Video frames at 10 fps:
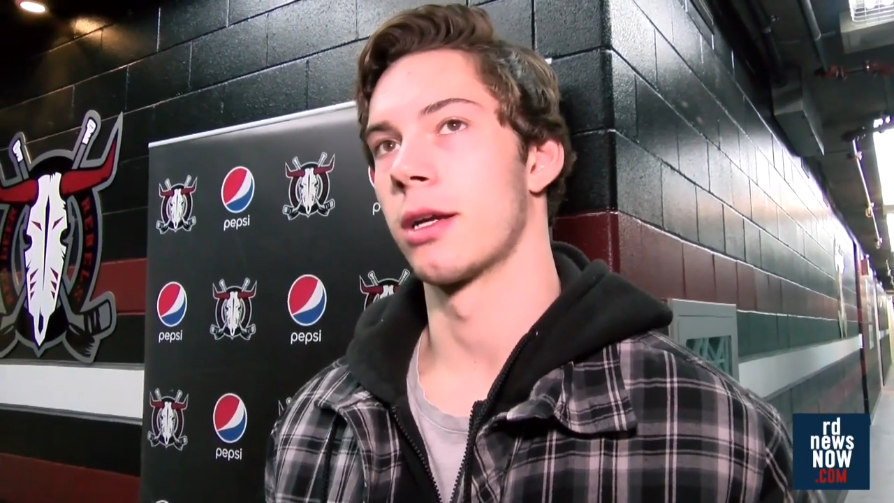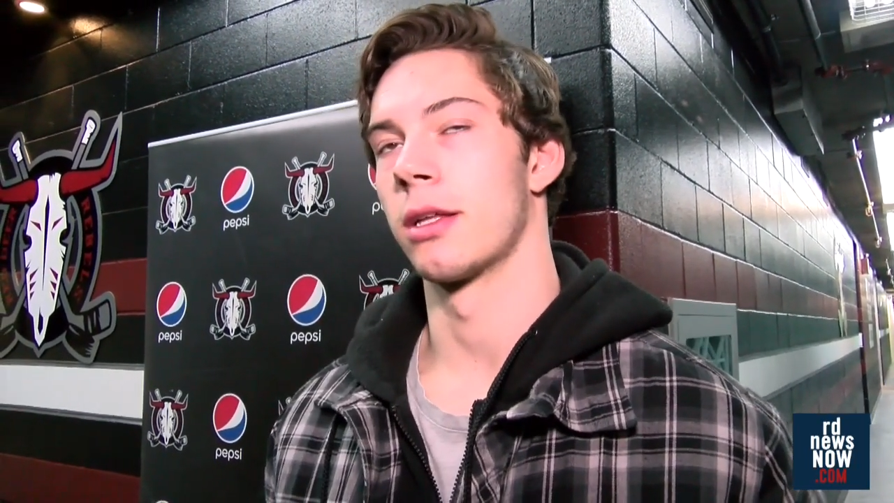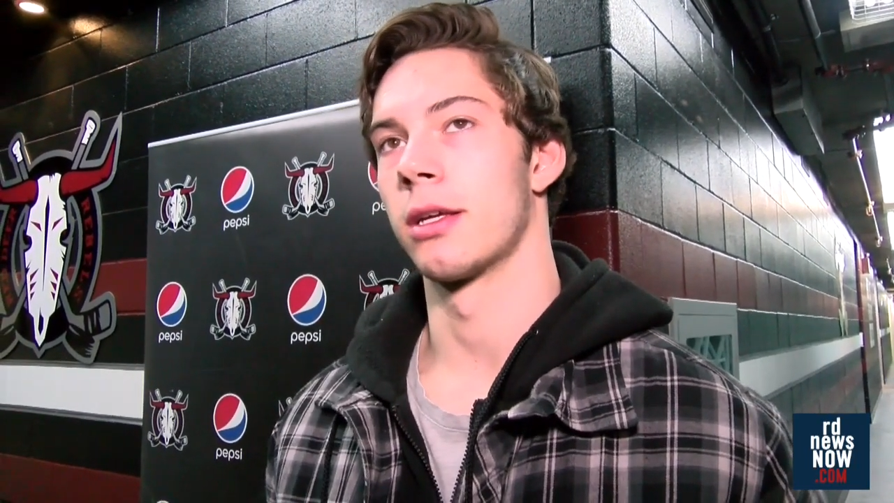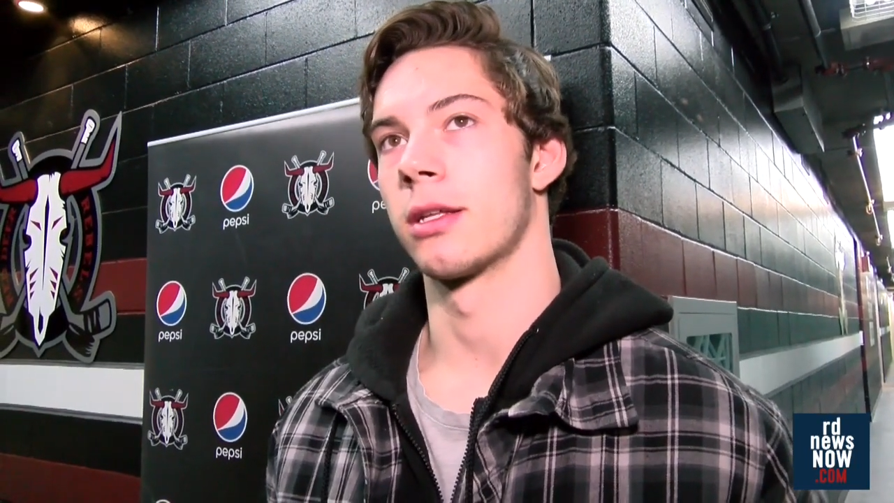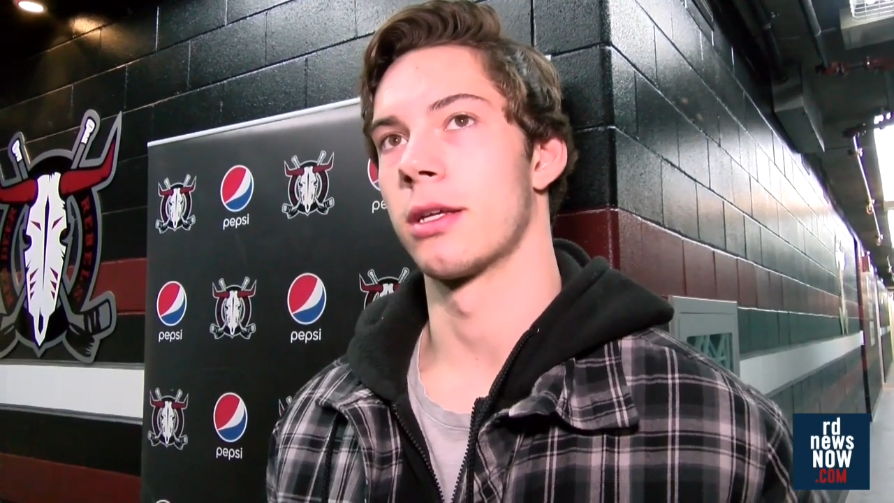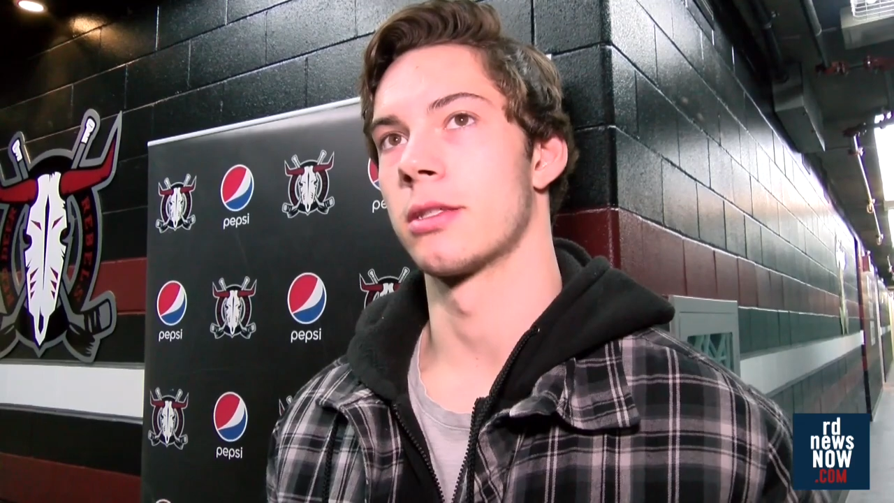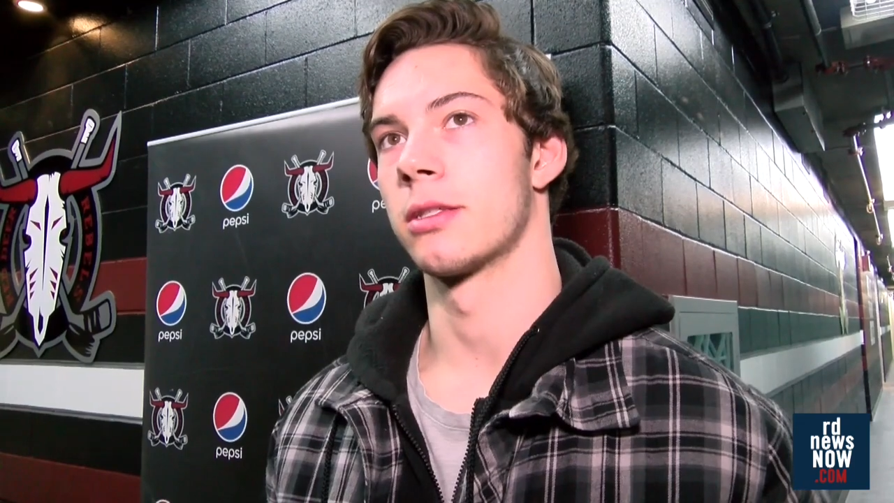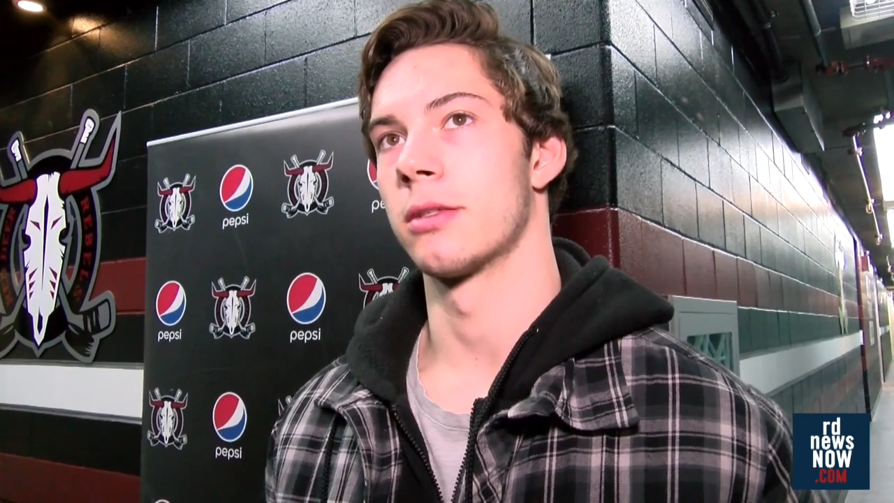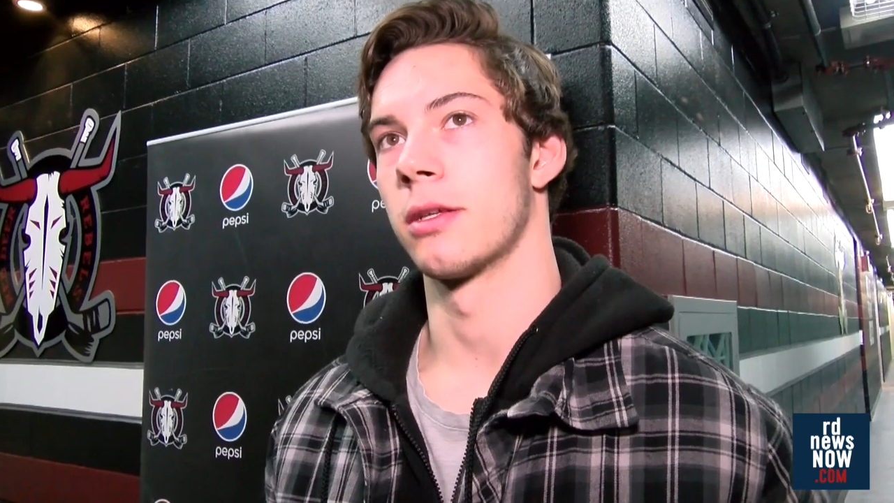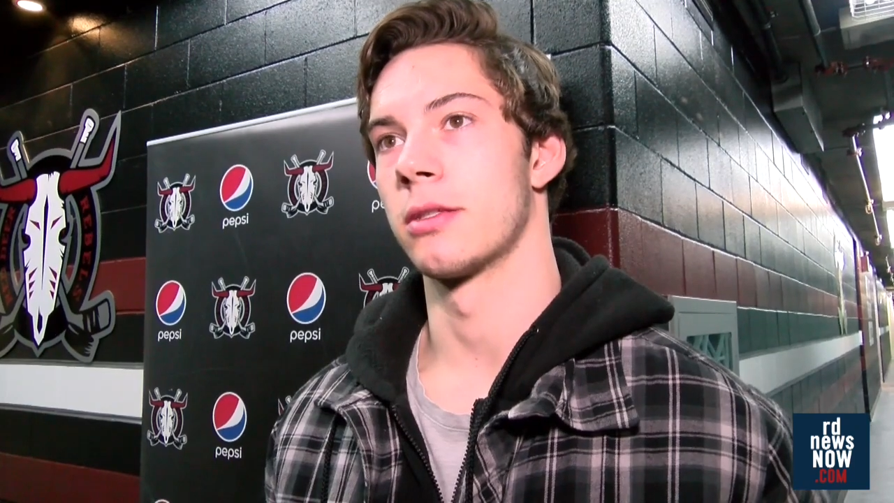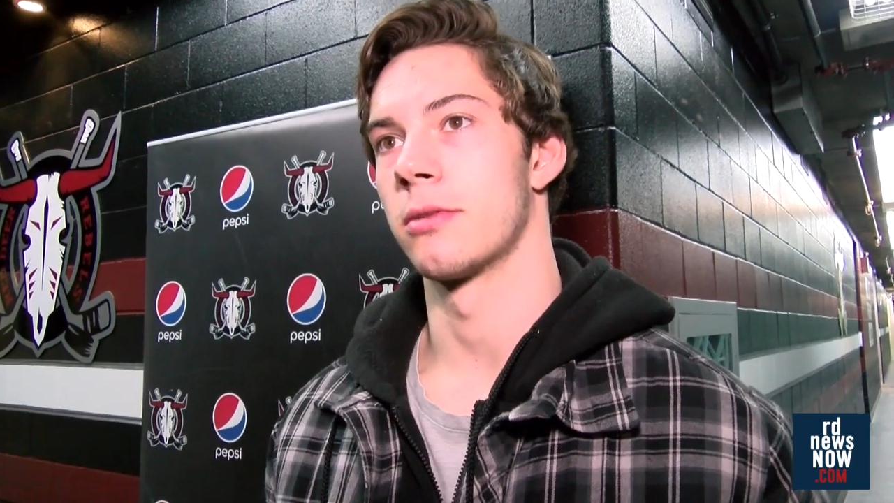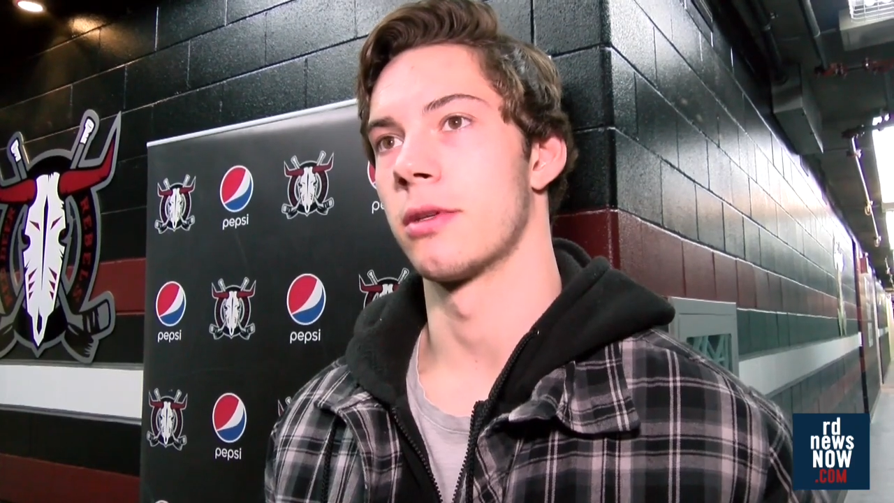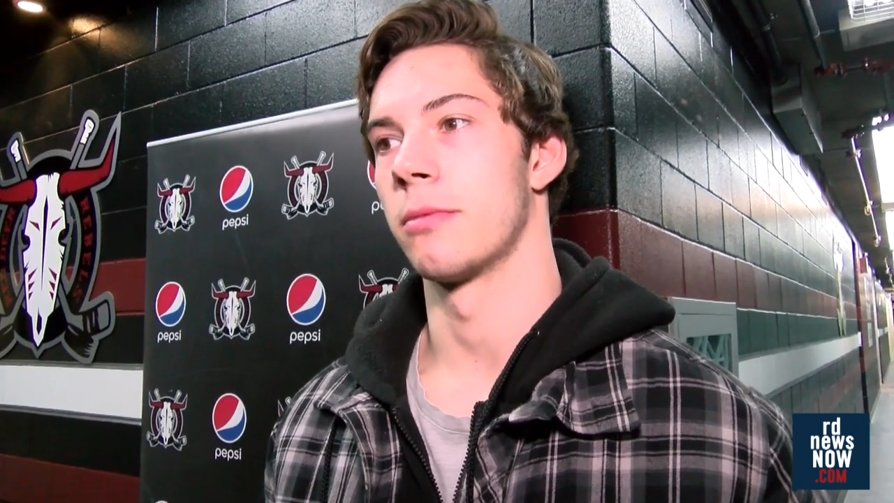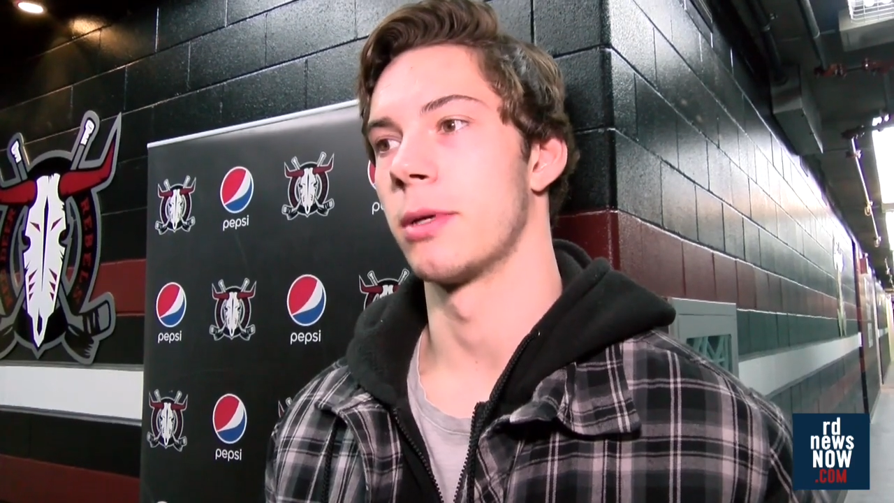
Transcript: I think that's the